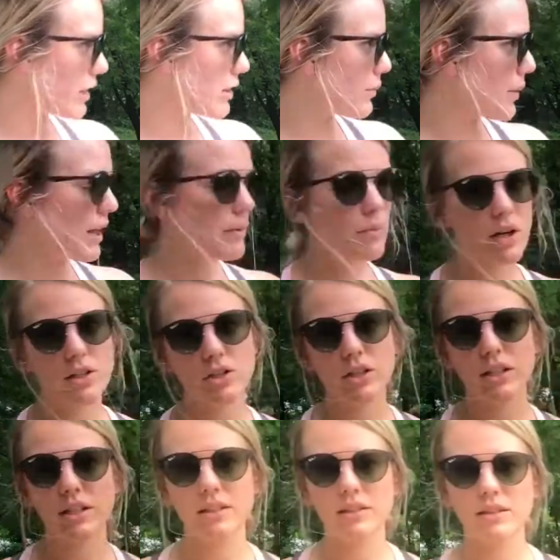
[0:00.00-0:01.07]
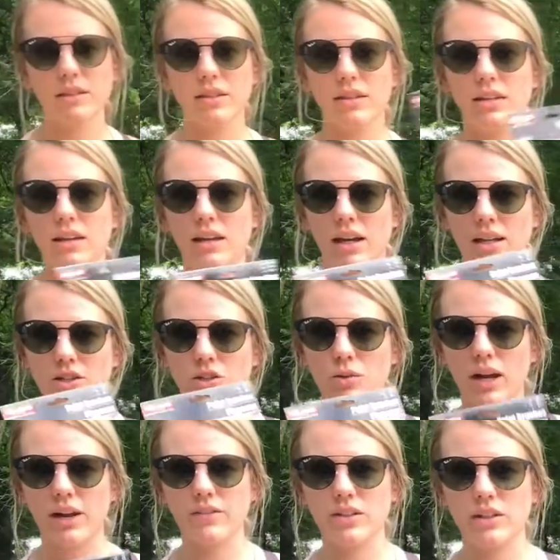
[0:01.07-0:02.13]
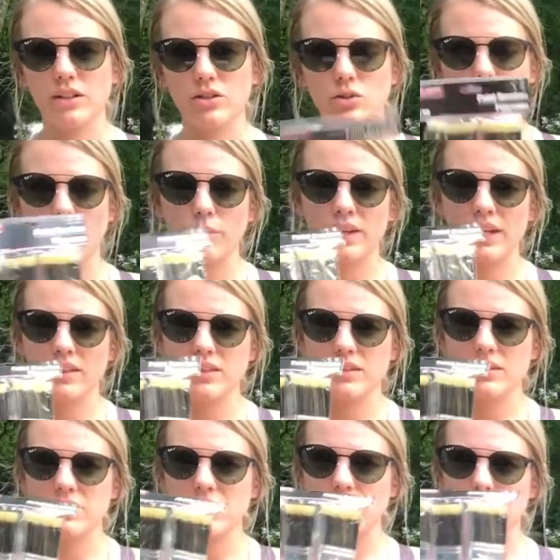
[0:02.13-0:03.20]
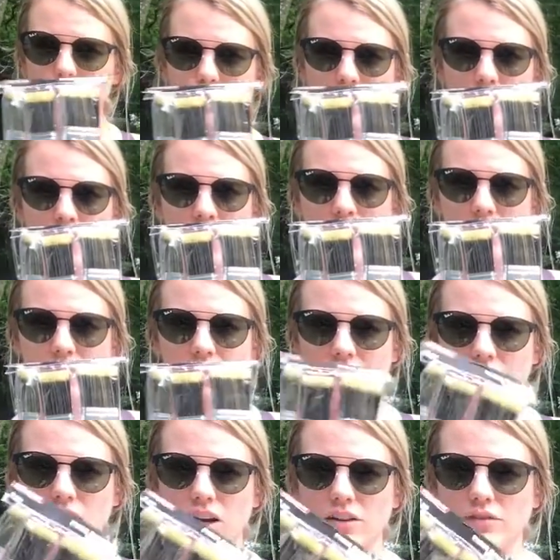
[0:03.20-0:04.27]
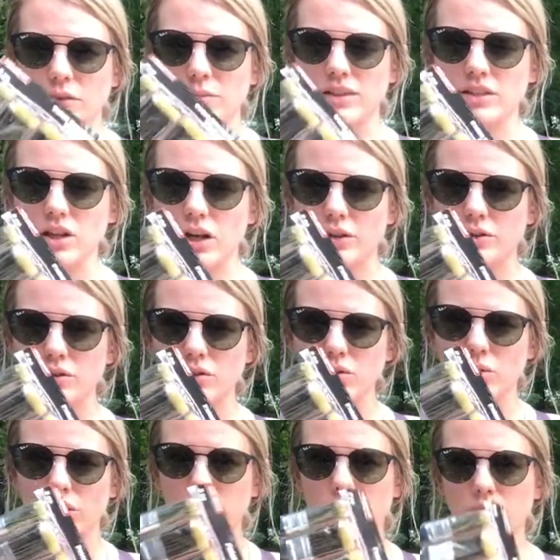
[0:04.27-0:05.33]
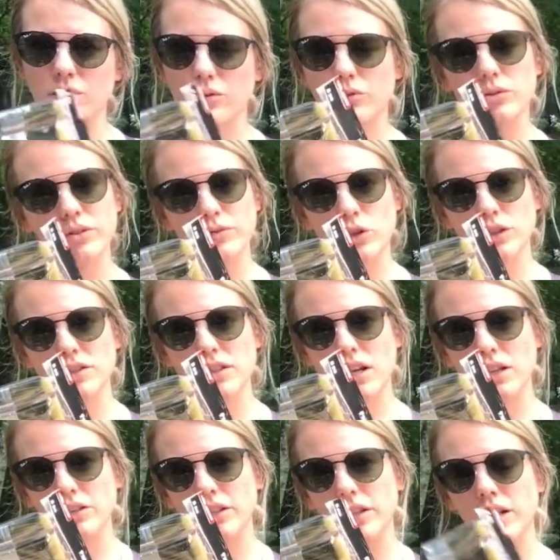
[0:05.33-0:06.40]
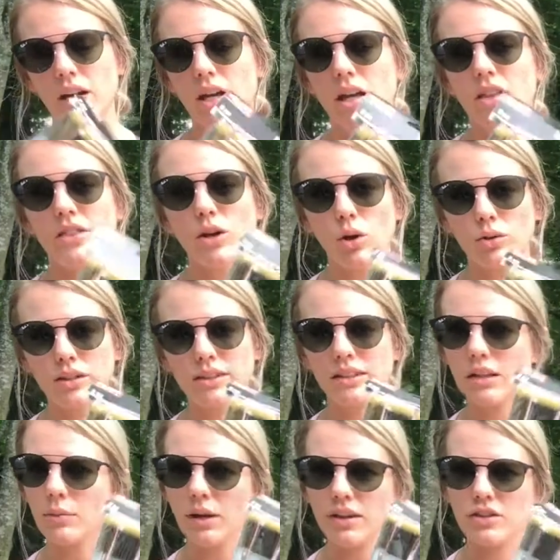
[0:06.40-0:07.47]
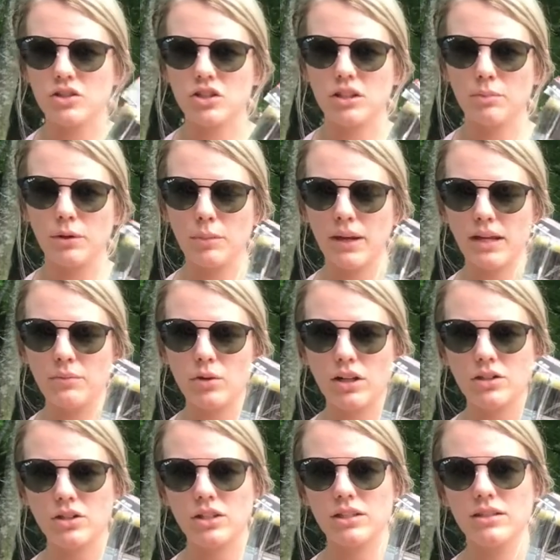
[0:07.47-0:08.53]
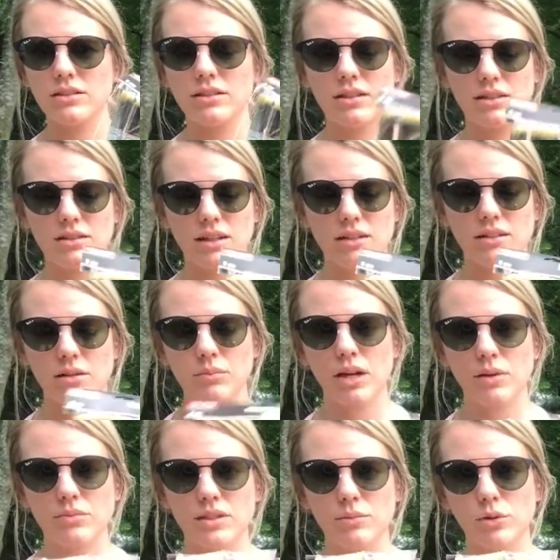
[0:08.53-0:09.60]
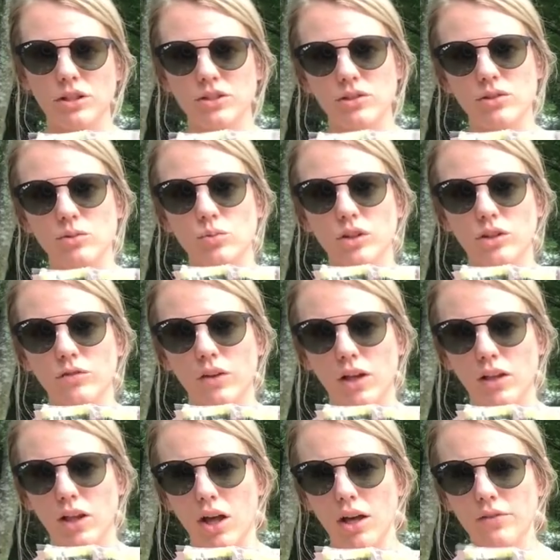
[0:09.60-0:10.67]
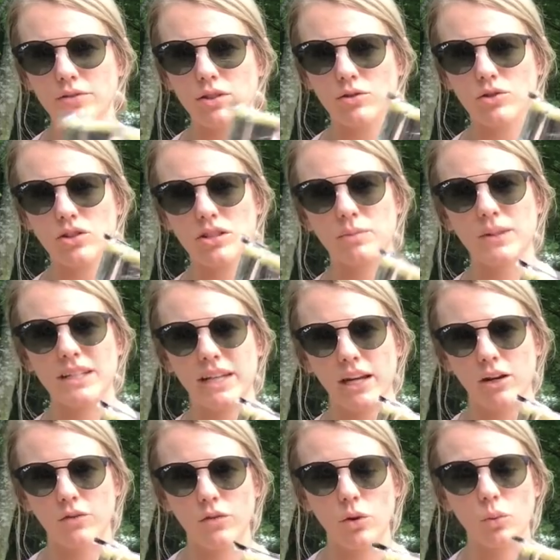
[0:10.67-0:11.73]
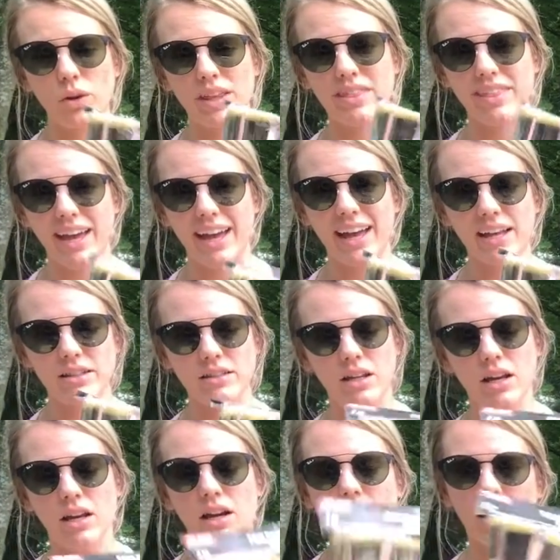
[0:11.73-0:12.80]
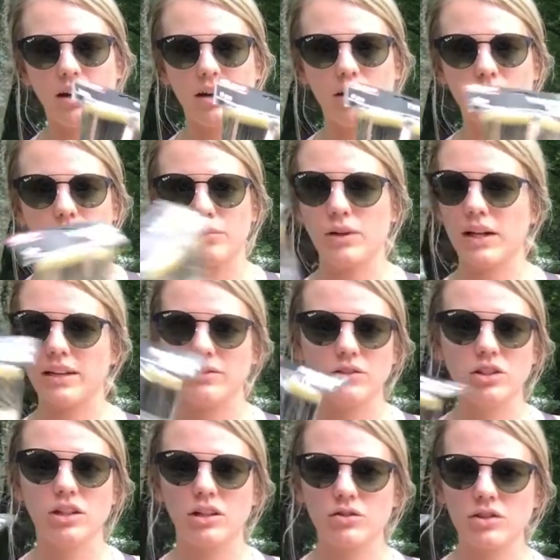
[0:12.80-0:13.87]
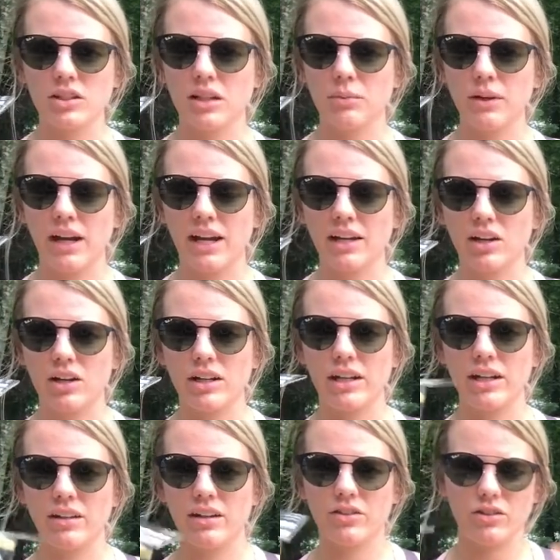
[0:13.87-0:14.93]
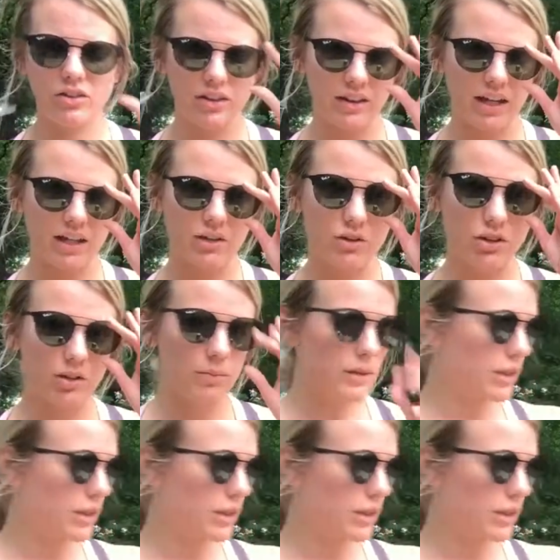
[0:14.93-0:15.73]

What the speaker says: into paintbrushes, I do have an assortment. This is a 3-pack that I got from the dollar store, so 3 for $1. The only thing about the cheaper paintbrushes is that sometimes the bristles will fall off, so just be careful with that. But you know, just keep an eye on it. Other than that, you should be